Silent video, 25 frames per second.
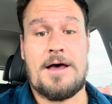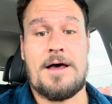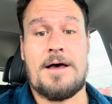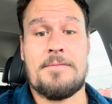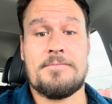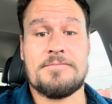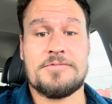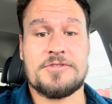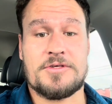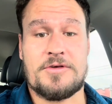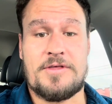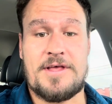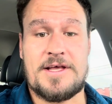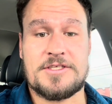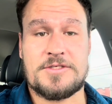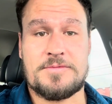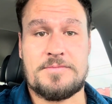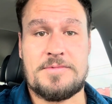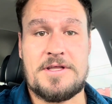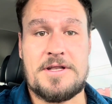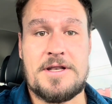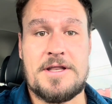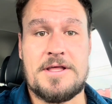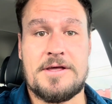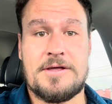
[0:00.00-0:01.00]
So that's
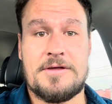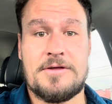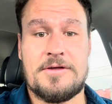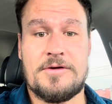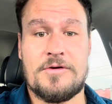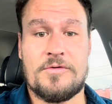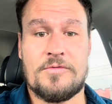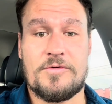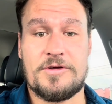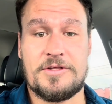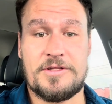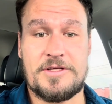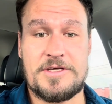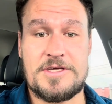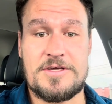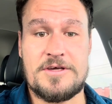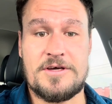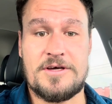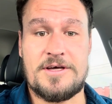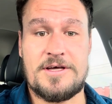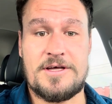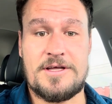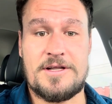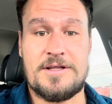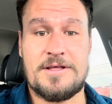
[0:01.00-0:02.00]
been really
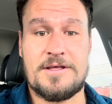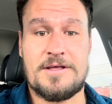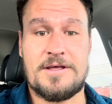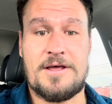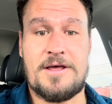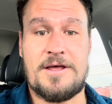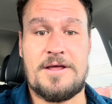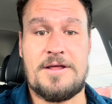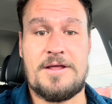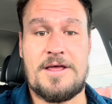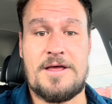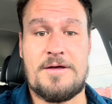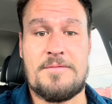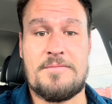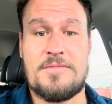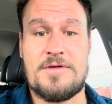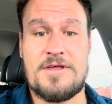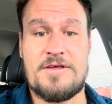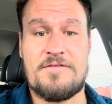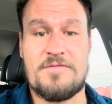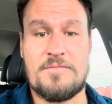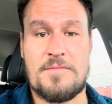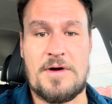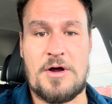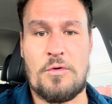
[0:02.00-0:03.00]
good, and
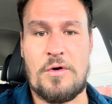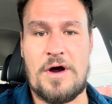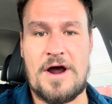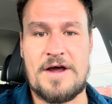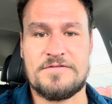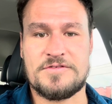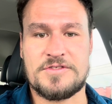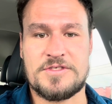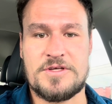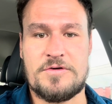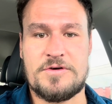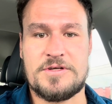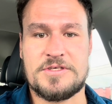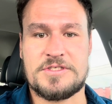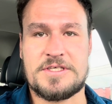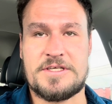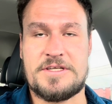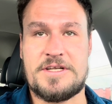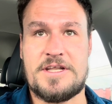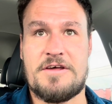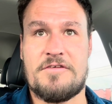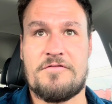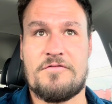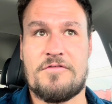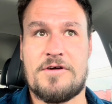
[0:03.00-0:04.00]
even my wife's noticed a
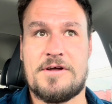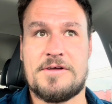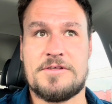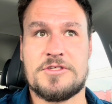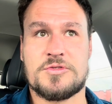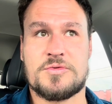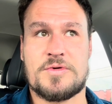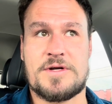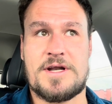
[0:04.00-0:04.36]
difference.